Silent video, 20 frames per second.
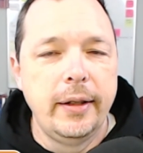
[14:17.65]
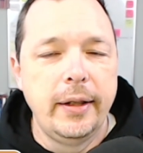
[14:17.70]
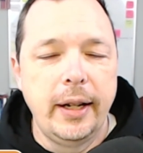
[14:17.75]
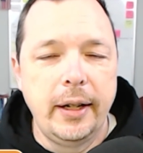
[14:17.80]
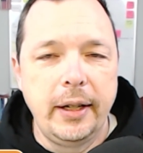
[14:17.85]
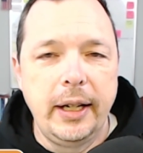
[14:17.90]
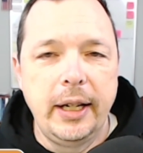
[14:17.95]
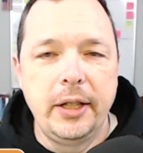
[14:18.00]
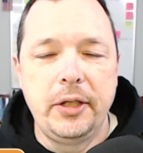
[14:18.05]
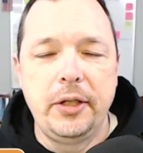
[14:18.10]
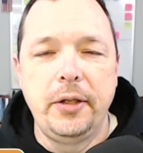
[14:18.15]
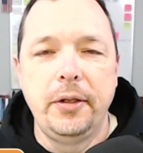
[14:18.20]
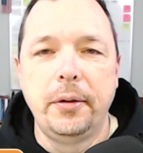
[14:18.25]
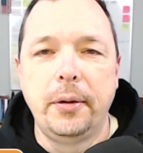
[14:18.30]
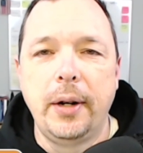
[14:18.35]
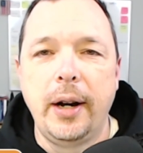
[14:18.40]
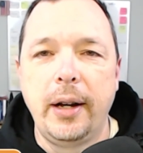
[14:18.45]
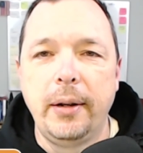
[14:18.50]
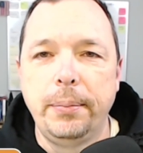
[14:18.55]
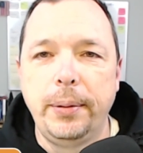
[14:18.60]
That'll get you to
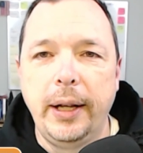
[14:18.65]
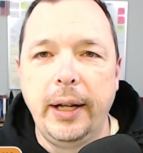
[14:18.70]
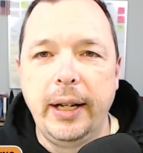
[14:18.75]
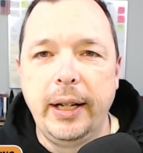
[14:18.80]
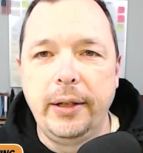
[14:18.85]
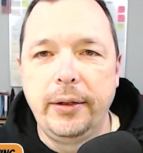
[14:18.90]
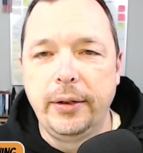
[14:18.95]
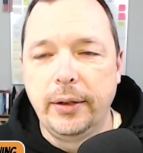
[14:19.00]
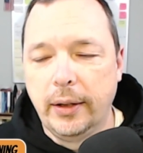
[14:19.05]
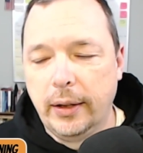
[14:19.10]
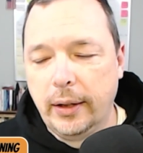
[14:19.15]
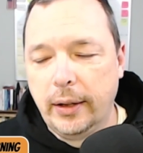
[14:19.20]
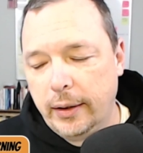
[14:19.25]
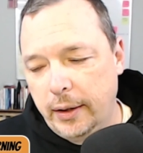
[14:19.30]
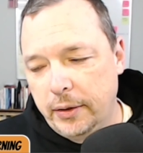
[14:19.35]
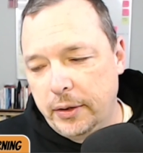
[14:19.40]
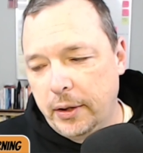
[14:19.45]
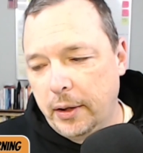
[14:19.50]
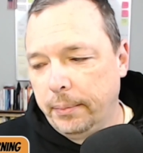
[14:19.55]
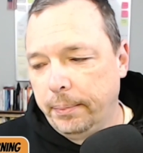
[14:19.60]
the right place.
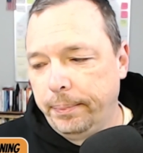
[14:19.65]
There's